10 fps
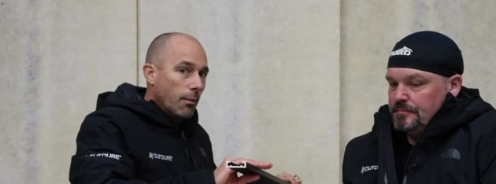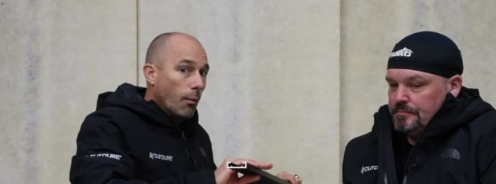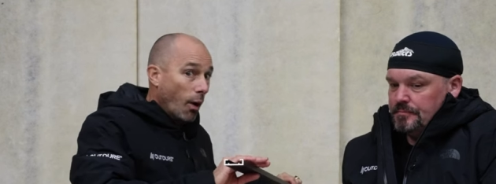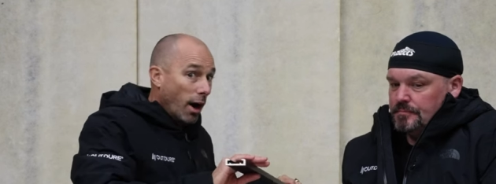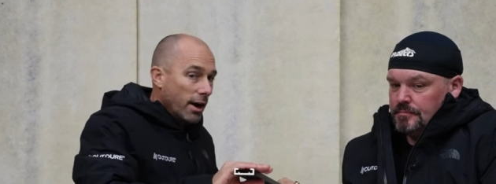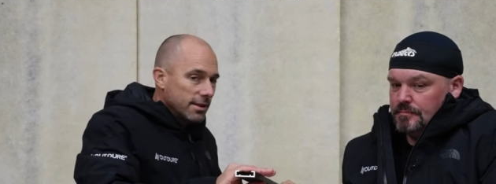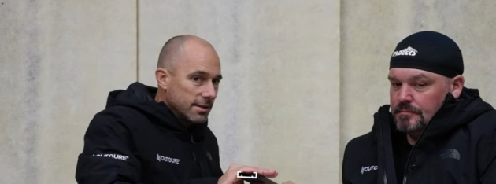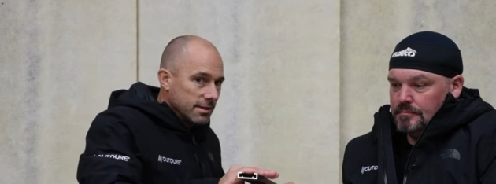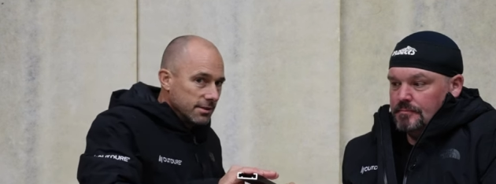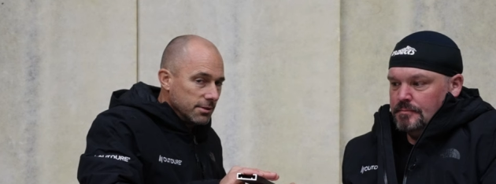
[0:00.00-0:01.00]
Speaker 1: why
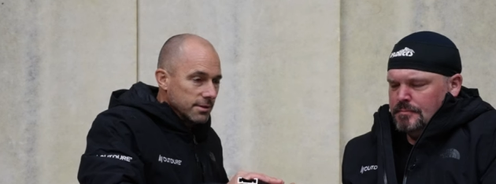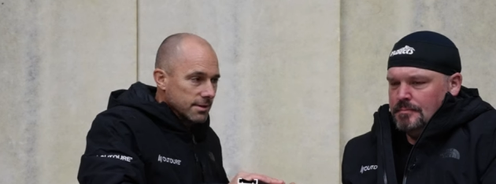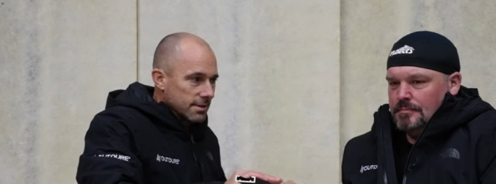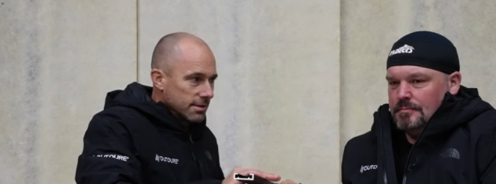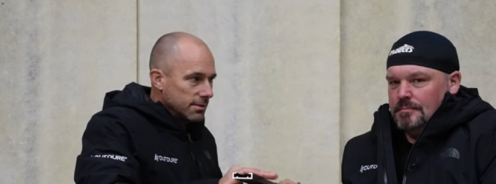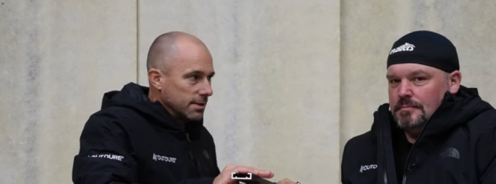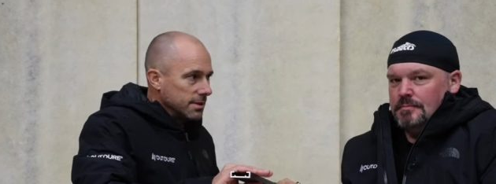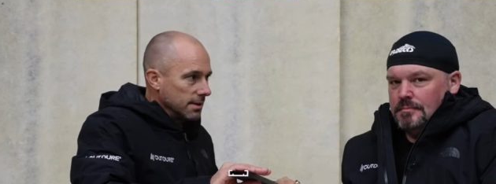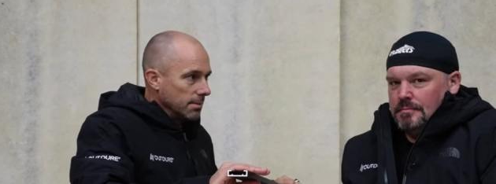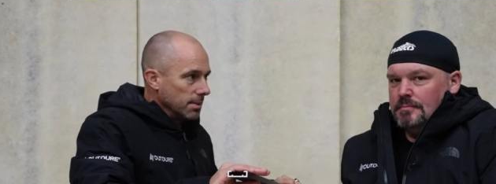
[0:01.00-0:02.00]
this is used as a
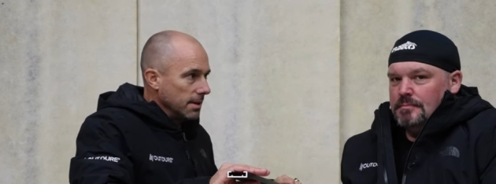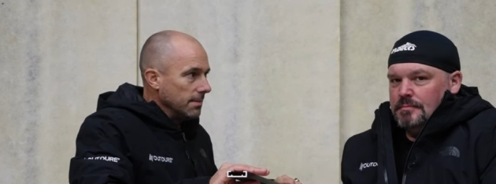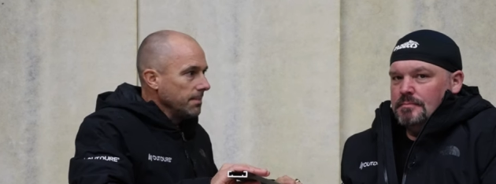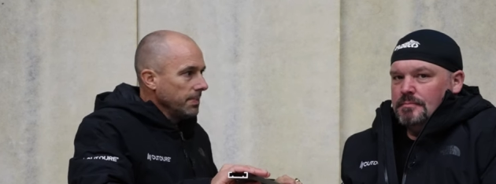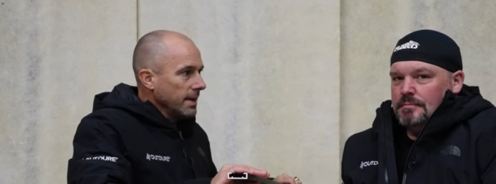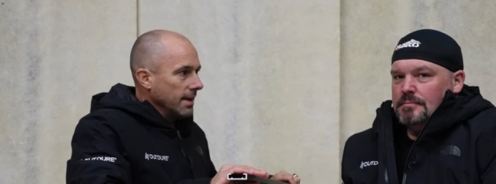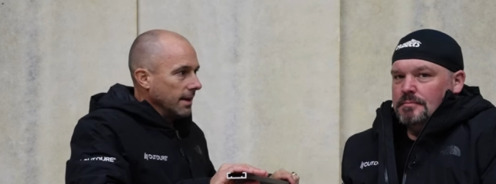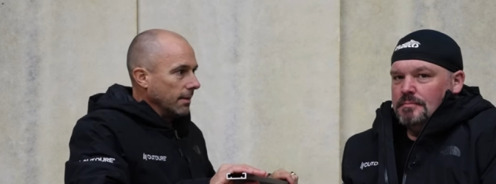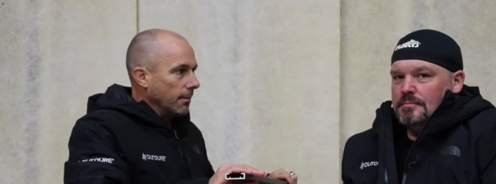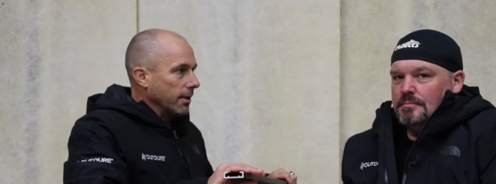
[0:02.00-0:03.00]
joist and a beam
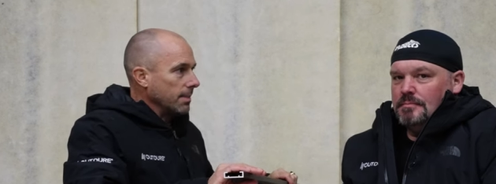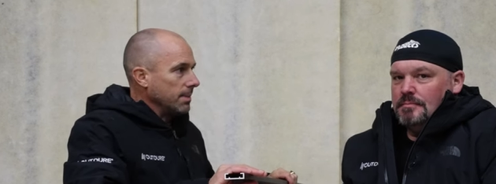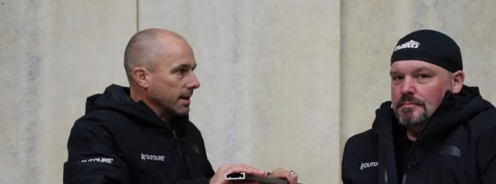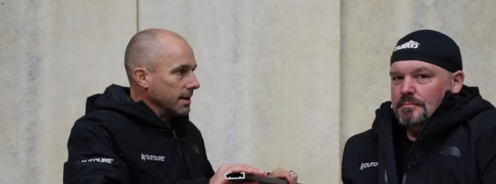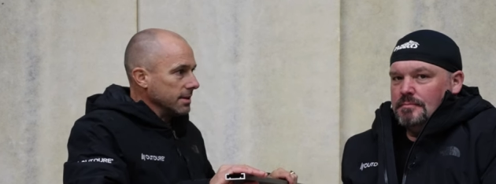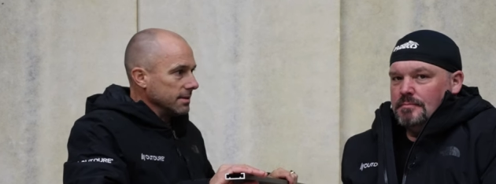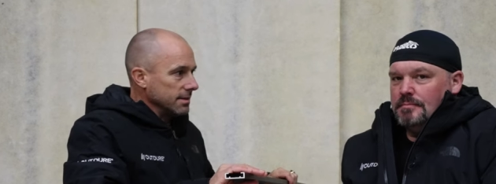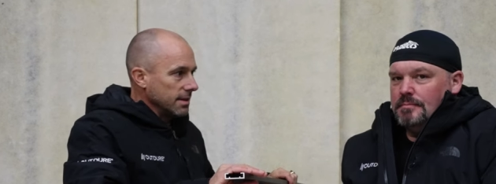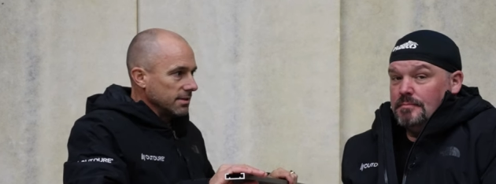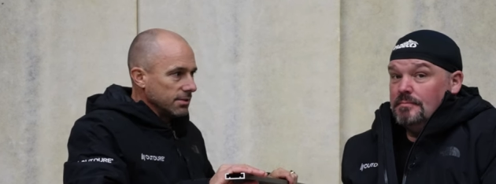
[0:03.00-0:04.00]
and what
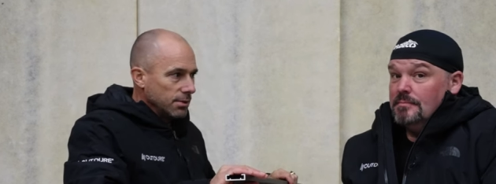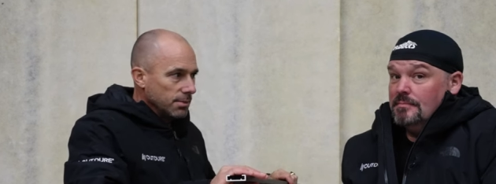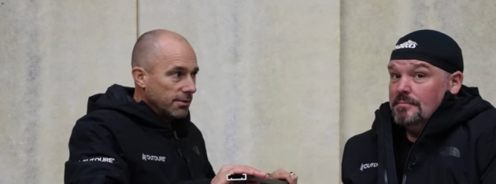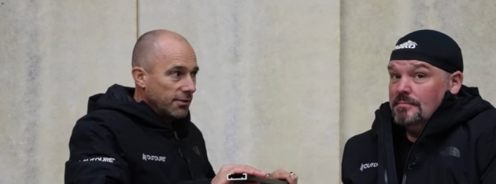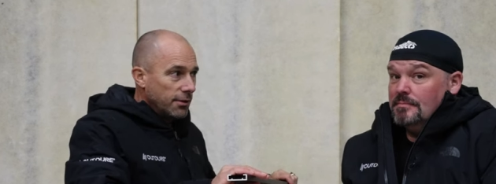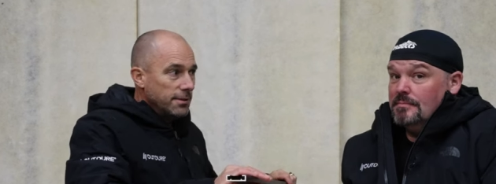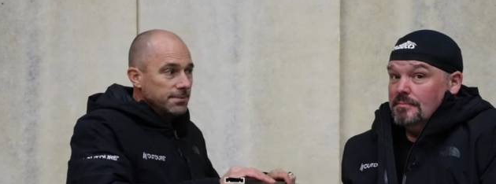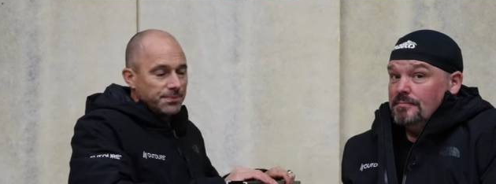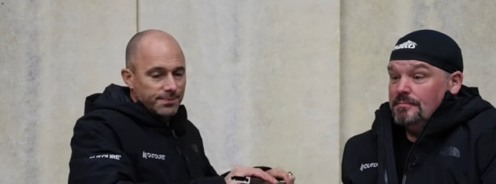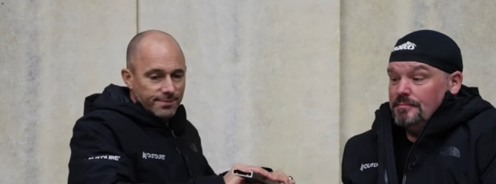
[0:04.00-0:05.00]
applications that's suitable for.
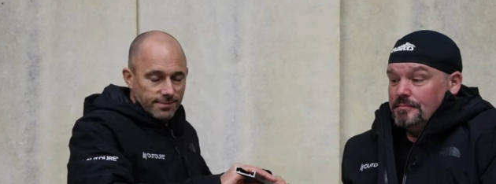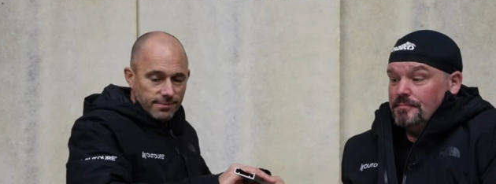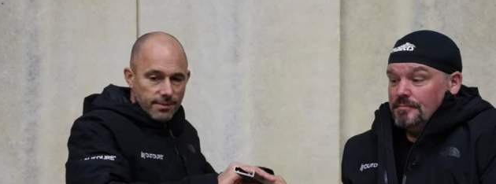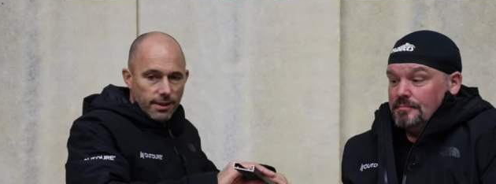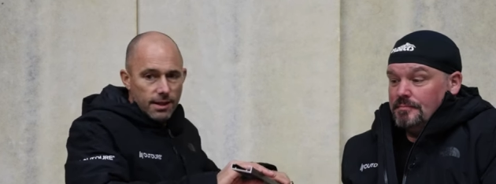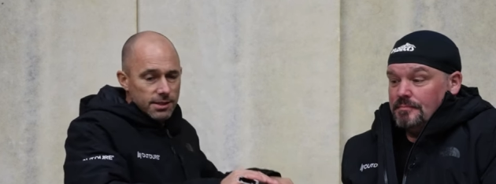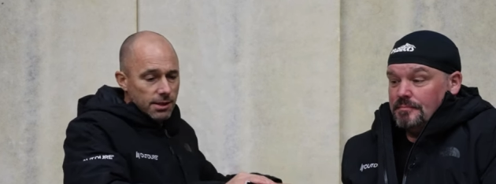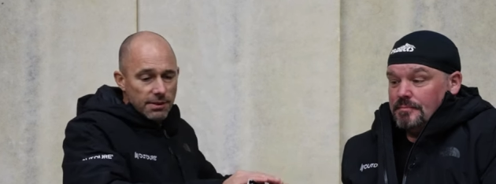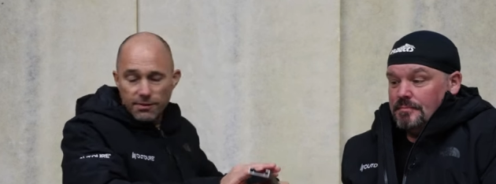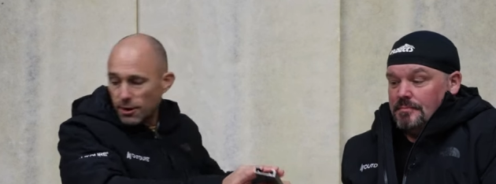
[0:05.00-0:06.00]
Speaker 2: So
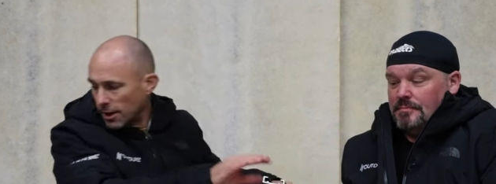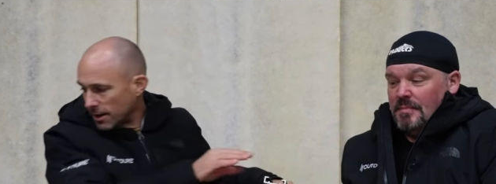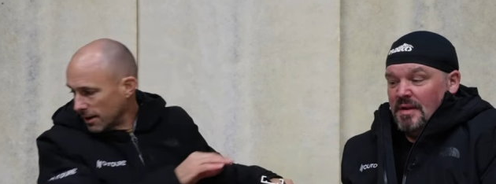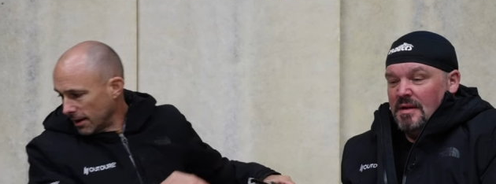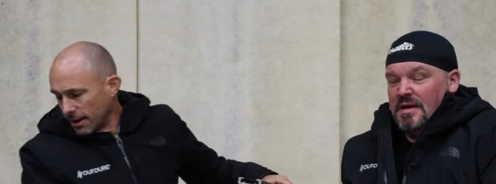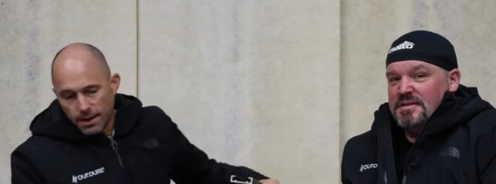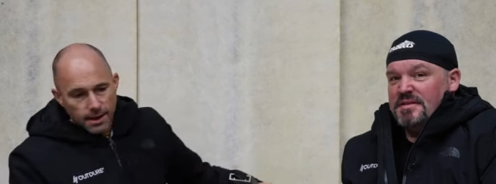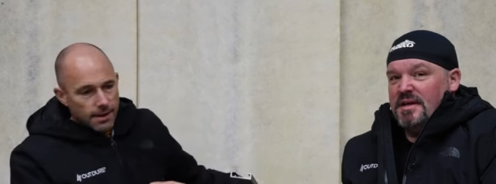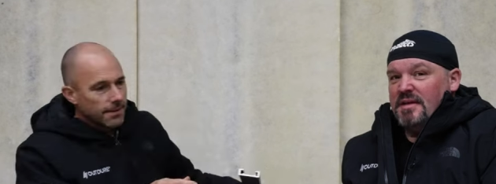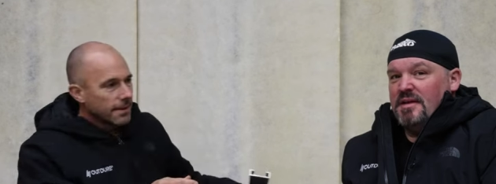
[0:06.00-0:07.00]
we've got. I just
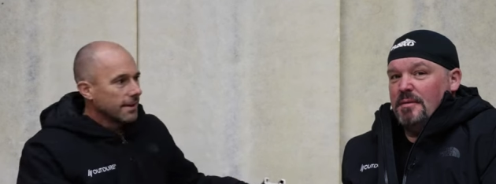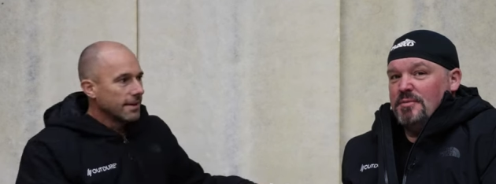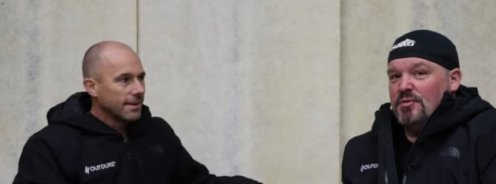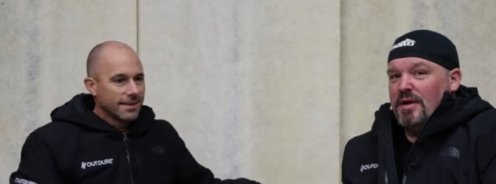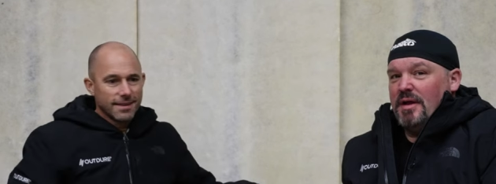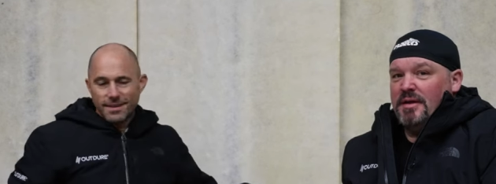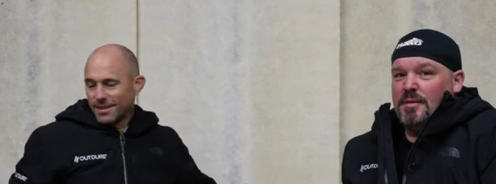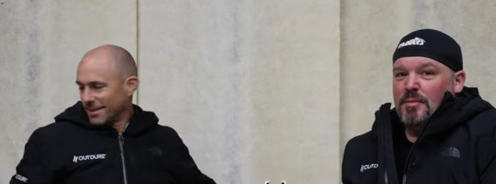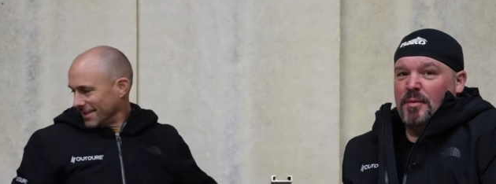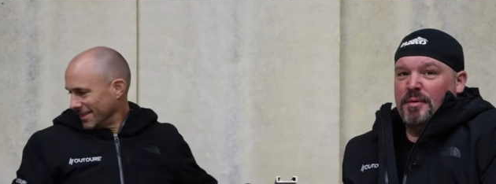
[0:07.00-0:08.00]
had a come to reality
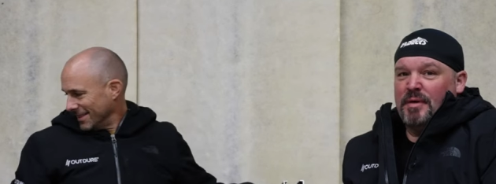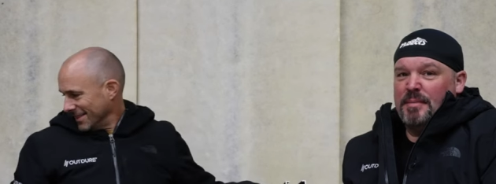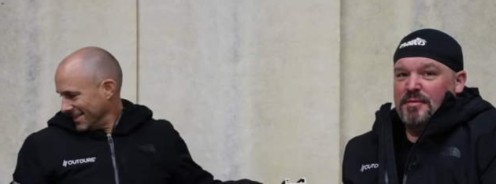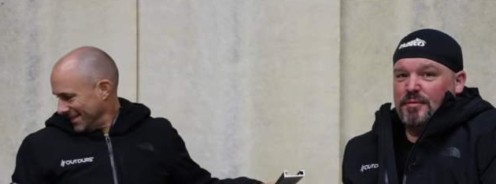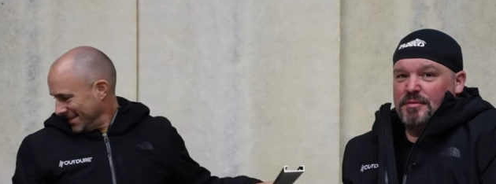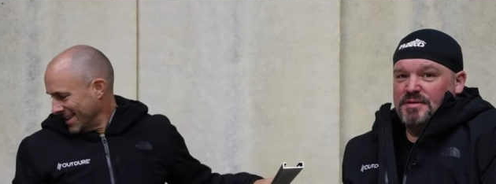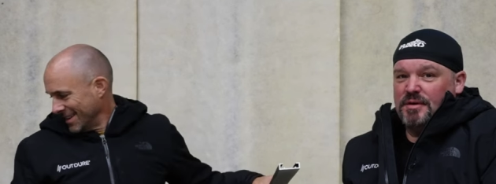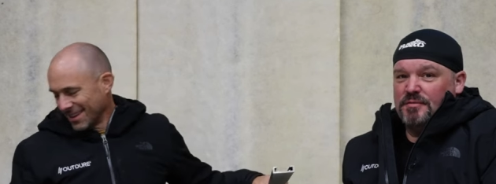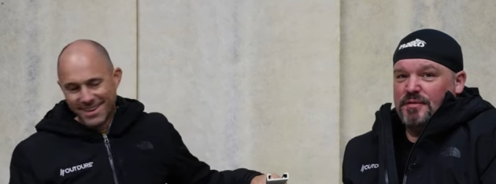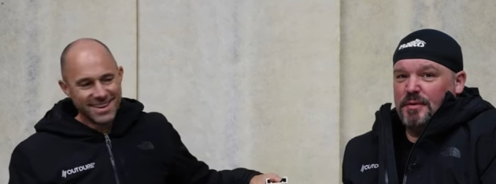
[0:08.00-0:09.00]
moment right before we
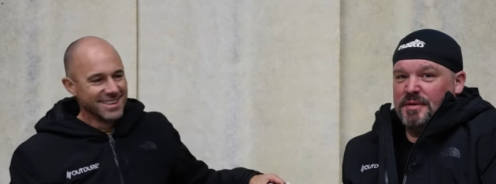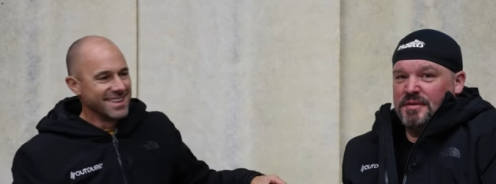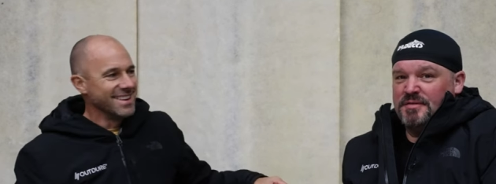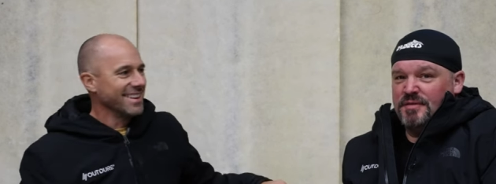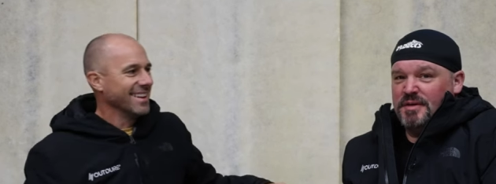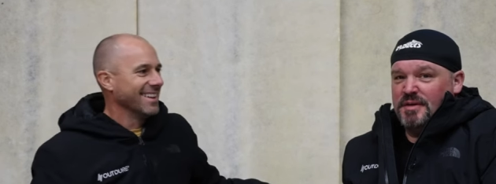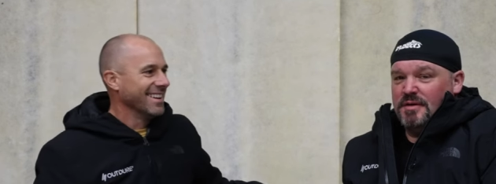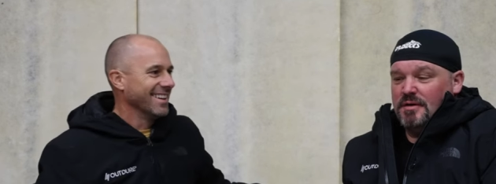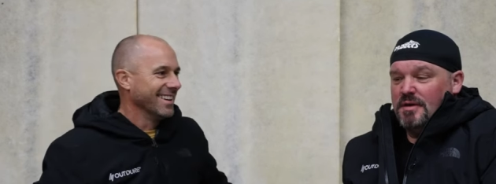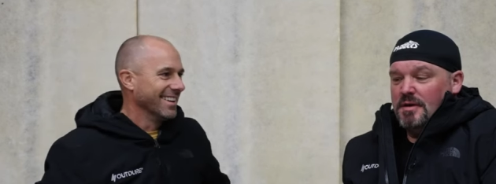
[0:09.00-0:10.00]
started filming this video,